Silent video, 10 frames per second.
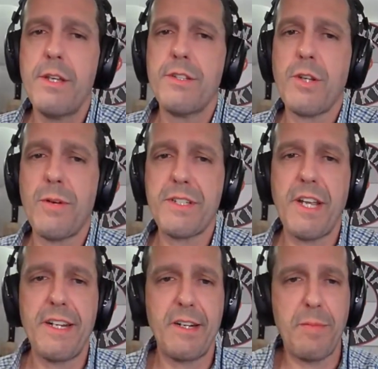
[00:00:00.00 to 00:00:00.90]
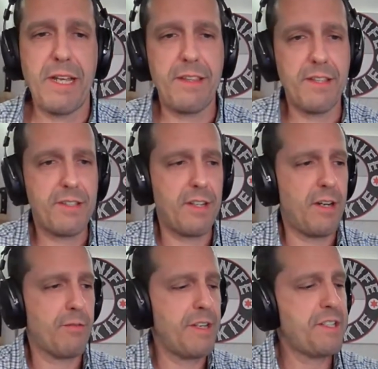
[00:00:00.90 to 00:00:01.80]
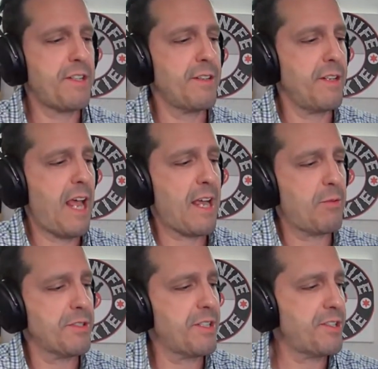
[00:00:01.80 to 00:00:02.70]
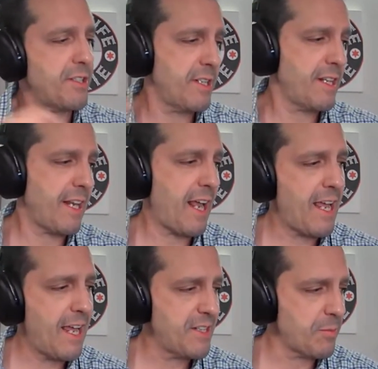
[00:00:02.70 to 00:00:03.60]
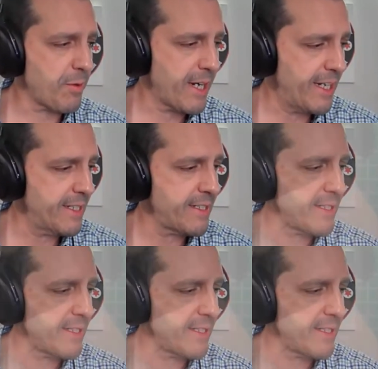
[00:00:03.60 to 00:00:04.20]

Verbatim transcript: so excited about this uh, recent acquisition that I had to bring it,